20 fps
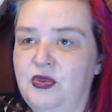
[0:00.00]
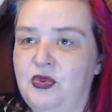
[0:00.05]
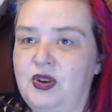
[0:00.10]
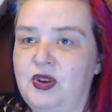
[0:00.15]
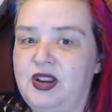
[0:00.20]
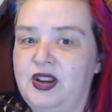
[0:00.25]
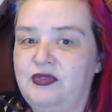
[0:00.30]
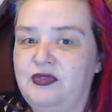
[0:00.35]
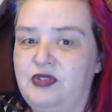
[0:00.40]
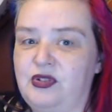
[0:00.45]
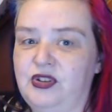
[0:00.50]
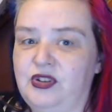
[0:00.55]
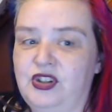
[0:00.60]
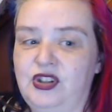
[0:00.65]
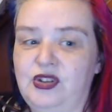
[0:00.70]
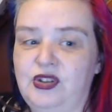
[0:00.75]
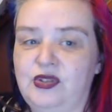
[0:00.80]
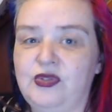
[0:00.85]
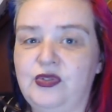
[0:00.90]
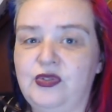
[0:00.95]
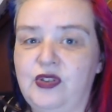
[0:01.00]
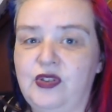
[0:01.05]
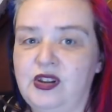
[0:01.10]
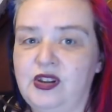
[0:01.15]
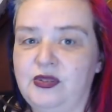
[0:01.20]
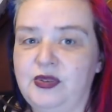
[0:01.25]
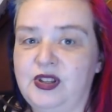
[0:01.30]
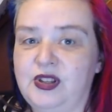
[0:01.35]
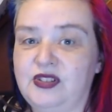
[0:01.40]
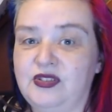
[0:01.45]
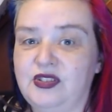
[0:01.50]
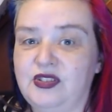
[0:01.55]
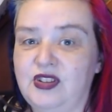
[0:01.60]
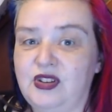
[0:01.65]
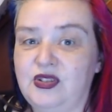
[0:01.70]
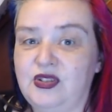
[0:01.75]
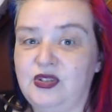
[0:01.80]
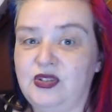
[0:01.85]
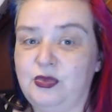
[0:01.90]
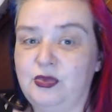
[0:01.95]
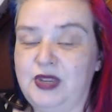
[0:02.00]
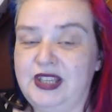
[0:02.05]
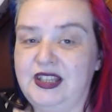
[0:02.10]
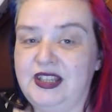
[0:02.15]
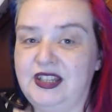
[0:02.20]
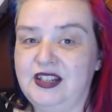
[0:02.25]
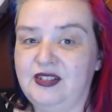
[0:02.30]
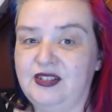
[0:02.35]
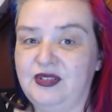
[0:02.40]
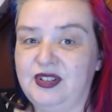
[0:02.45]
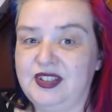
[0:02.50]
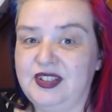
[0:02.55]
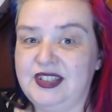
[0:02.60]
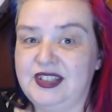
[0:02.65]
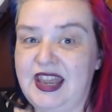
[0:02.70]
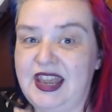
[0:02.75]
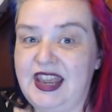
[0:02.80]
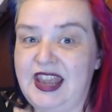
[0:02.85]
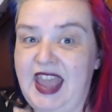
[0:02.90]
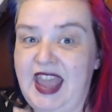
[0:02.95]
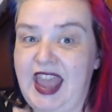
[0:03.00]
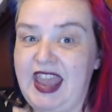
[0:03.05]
when I've got a good following on social media and say,